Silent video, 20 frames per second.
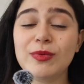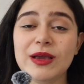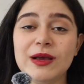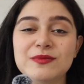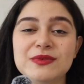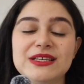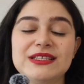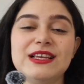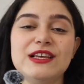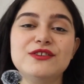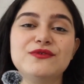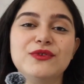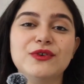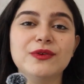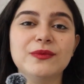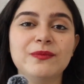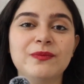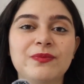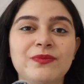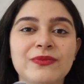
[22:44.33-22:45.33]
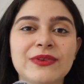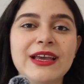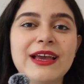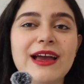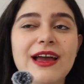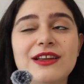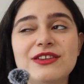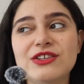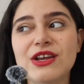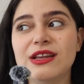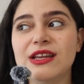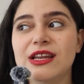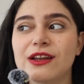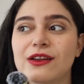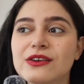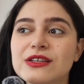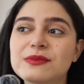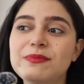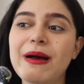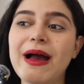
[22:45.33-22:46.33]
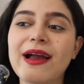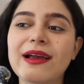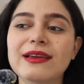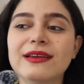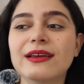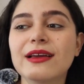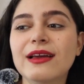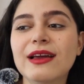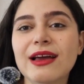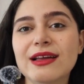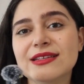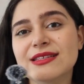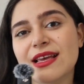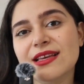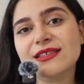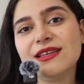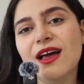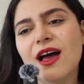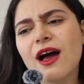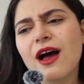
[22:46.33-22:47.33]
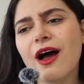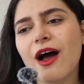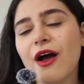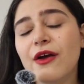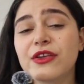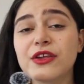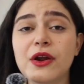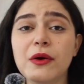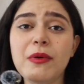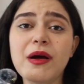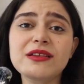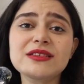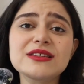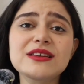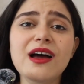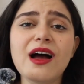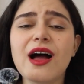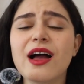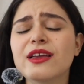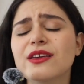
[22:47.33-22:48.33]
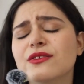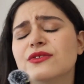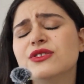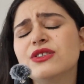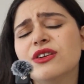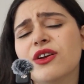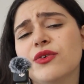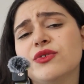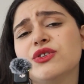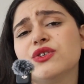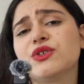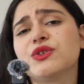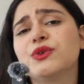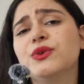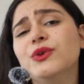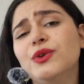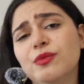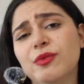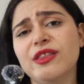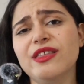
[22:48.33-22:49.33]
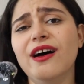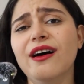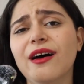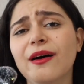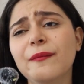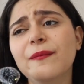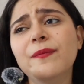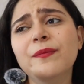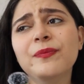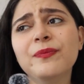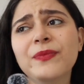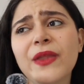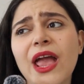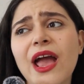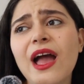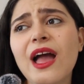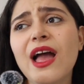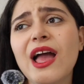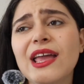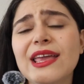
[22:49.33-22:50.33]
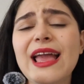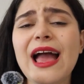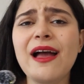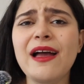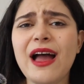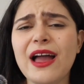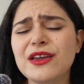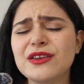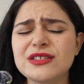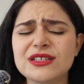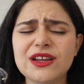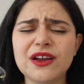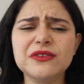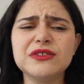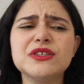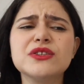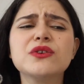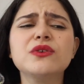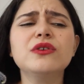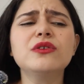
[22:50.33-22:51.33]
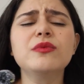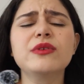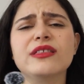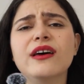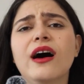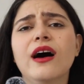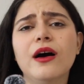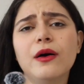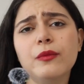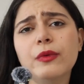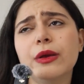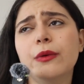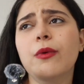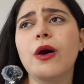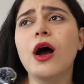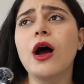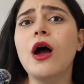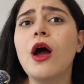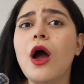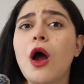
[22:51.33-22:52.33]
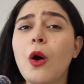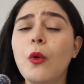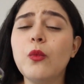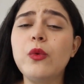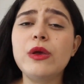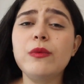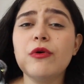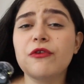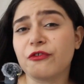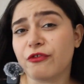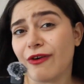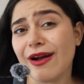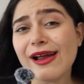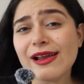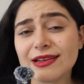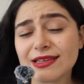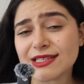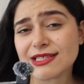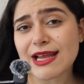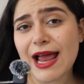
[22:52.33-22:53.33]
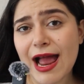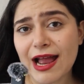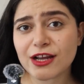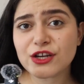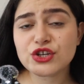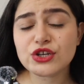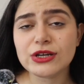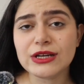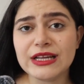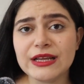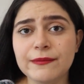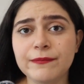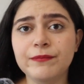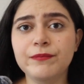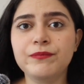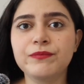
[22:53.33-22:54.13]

become successful. And Jenny looks back and says, oh, you know what? I used to go to school with her. Yeah, I used to go to school with her. We were friends, actually.